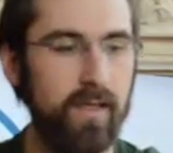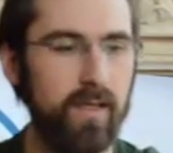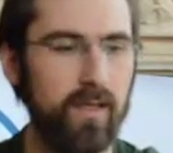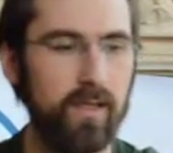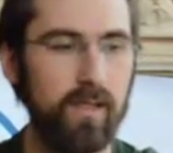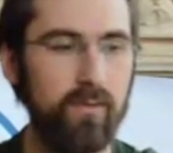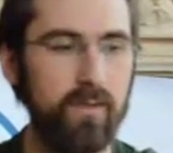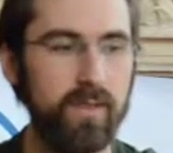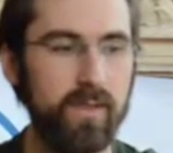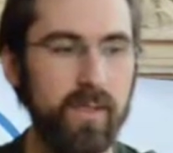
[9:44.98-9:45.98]
he
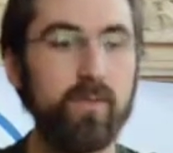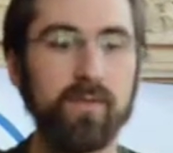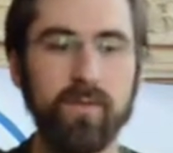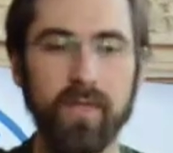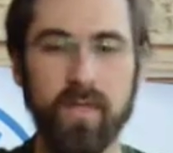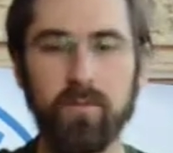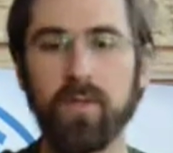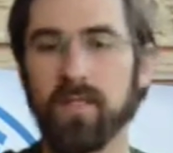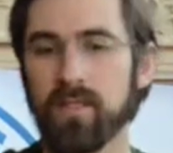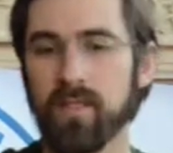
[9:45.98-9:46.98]
was really hit
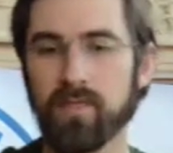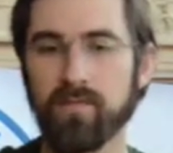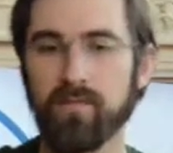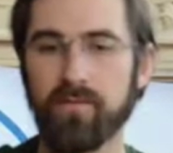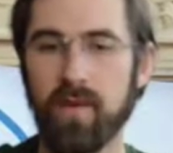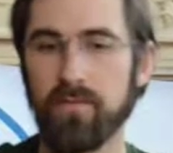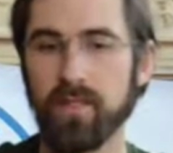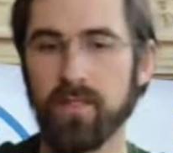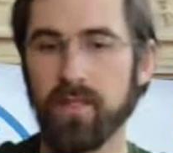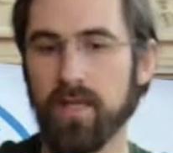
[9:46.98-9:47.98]
because his family
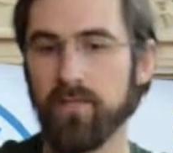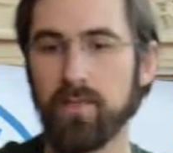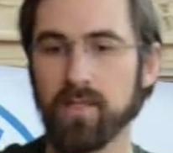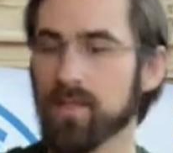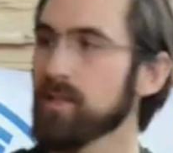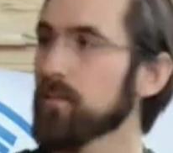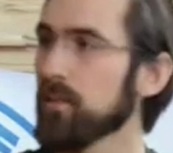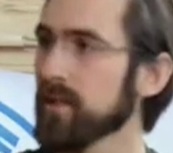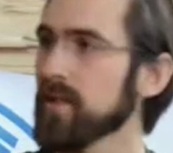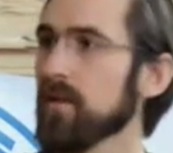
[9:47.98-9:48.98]
didn't have a means to
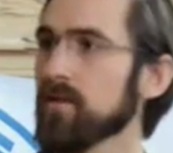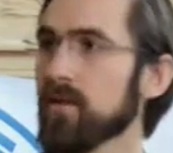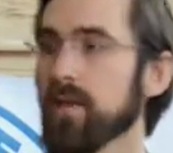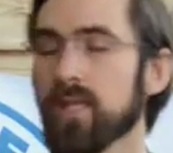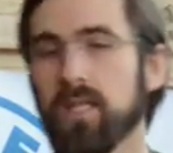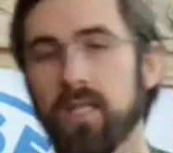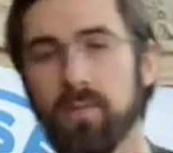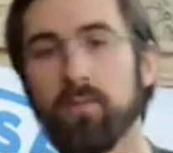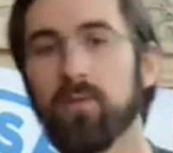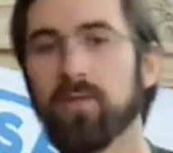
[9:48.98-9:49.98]
support itself. So then he
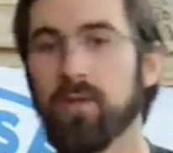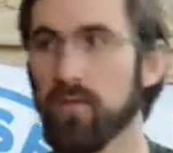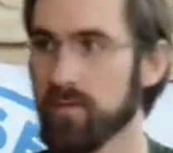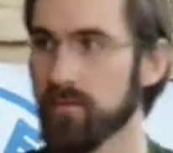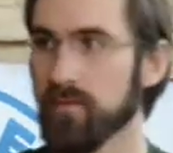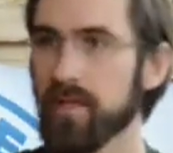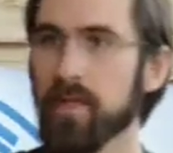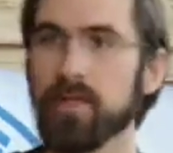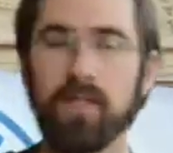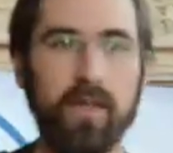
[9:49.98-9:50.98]
moved to Costa
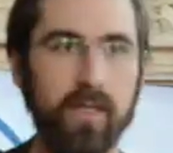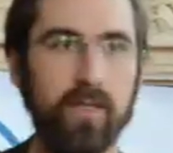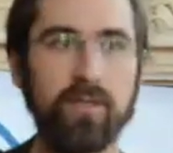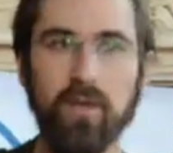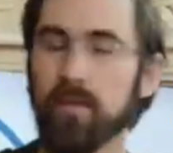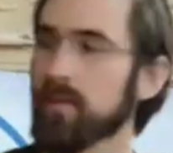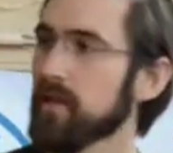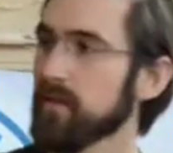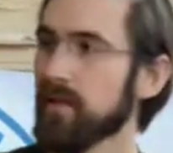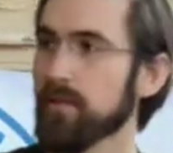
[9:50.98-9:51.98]
Rica to then get a job with
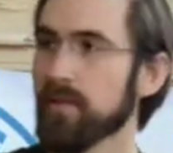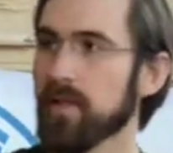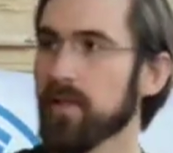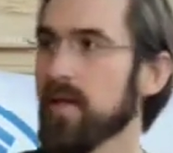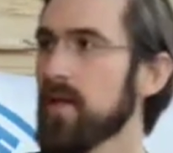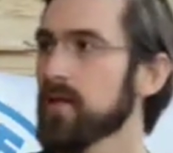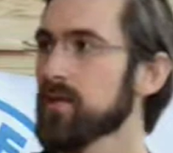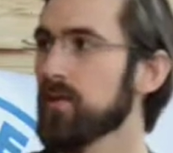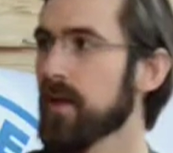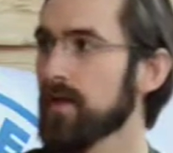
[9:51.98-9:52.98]
his family
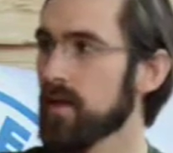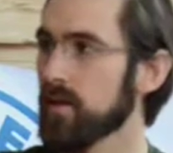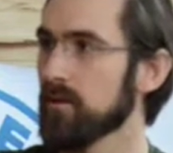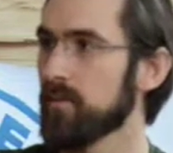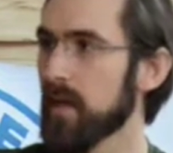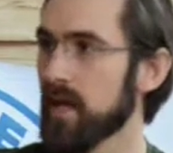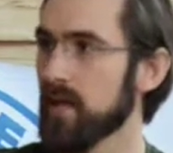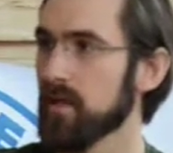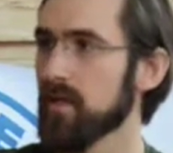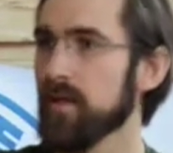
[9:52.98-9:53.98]
so that they could
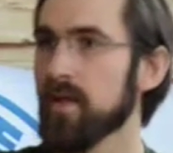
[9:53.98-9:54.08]
pay